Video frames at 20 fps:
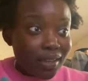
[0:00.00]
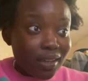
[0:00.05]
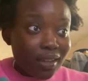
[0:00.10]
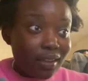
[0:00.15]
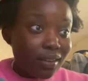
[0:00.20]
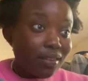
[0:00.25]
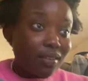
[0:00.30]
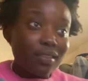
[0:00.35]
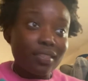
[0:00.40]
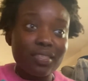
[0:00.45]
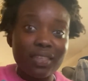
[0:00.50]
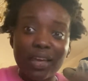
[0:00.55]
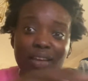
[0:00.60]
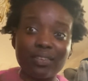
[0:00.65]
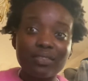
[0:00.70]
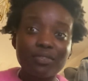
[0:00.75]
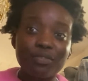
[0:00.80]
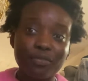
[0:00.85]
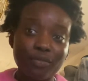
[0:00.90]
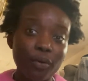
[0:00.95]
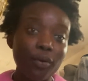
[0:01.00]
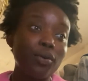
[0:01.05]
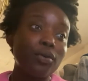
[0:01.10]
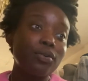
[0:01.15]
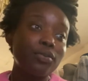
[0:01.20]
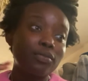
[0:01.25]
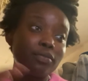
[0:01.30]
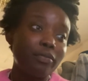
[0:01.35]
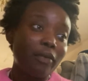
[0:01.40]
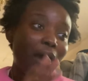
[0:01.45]
another four,
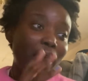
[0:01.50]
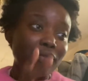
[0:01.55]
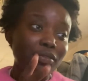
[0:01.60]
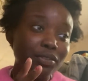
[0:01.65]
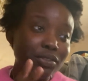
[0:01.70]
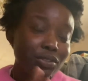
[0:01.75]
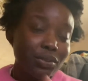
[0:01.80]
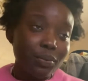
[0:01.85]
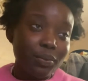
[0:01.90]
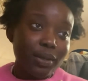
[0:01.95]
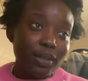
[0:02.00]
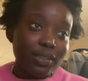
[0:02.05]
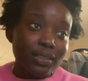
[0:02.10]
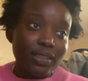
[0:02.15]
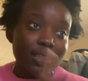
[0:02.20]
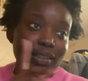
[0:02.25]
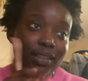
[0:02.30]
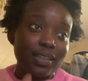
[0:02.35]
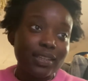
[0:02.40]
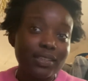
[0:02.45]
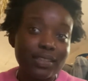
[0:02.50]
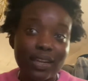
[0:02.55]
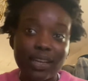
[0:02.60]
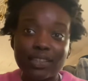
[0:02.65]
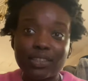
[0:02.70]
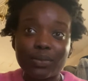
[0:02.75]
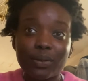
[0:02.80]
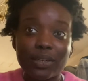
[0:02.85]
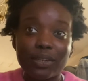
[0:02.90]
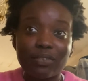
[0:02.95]
five hundred words in this
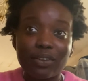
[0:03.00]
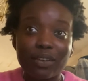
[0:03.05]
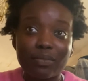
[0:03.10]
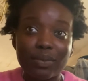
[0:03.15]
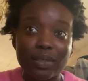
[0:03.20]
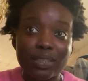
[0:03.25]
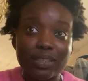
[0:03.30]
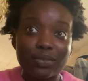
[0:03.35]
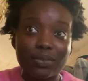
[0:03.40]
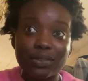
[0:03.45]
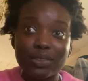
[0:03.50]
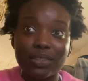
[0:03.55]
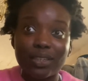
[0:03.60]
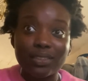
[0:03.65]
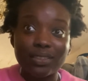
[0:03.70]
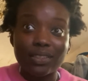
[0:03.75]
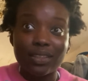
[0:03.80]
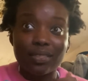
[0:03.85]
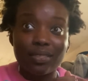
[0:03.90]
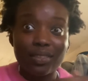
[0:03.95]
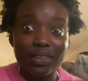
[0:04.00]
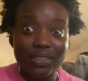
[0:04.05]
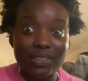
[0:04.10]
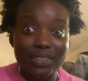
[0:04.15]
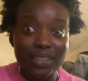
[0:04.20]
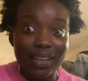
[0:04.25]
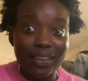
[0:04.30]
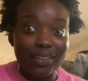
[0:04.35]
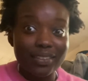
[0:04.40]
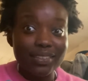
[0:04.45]
next twenty-five minutes, which starts in thirty
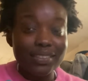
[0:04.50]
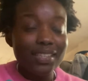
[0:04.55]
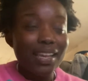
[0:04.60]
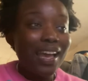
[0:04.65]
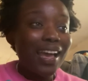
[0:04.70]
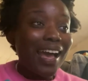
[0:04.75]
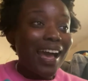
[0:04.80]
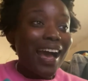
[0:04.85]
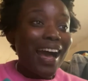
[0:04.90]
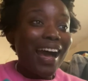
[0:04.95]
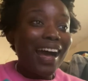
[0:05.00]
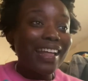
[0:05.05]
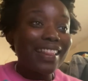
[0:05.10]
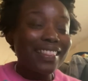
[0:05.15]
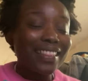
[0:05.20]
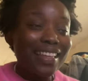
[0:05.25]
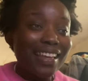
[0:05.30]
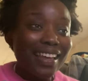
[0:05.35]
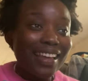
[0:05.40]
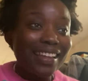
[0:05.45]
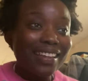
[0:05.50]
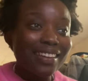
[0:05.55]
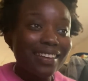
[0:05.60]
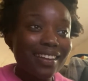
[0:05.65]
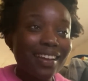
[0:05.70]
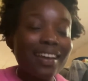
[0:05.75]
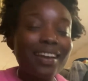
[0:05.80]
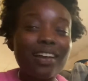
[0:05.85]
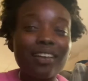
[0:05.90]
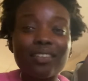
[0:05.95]
seconds. And then
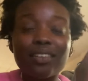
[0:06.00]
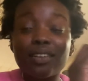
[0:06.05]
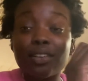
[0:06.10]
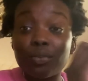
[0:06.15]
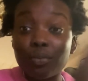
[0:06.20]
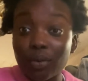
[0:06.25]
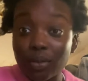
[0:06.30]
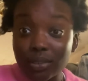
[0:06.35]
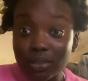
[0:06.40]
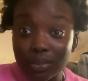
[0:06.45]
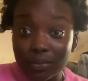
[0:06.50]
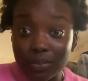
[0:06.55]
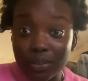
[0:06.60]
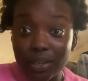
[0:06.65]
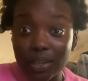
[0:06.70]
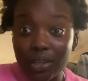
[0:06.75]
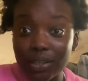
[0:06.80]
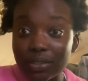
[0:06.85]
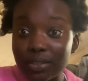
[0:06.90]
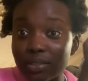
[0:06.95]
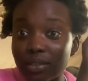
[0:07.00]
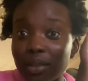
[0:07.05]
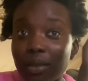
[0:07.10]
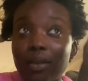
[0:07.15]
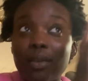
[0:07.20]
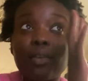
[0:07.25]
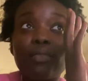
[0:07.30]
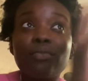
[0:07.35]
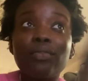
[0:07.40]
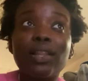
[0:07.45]
I'm gonna watch the videos
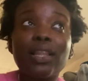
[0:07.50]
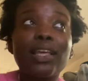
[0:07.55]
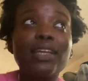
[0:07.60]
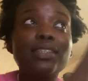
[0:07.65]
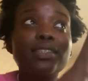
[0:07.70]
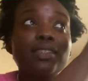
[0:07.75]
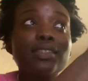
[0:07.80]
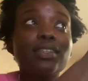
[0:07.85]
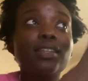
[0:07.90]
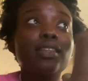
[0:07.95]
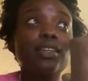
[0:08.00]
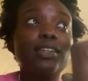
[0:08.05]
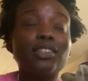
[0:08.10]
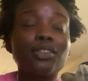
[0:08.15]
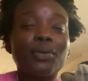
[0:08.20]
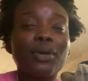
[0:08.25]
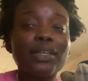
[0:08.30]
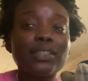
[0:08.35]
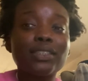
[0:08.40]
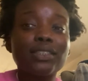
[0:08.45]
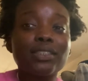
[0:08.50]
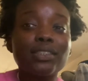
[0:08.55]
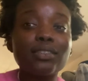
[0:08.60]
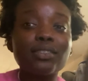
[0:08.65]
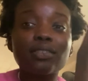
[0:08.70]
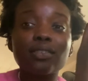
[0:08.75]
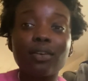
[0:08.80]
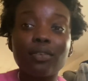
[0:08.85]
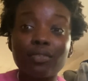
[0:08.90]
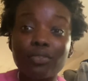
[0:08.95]
relating to these
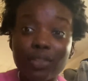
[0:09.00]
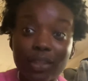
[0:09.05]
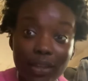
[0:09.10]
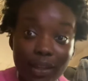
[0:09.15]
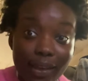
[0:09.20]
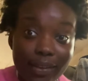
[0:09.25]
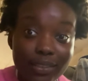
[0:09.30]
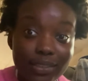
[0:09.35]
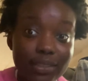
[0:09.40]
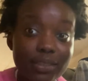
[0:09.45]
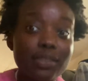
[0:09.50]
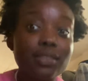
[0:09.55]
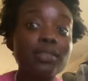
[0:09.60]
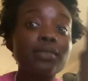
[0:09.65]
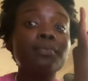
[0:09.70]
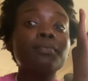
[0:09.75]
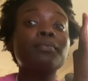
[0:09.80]
questions of the lectures,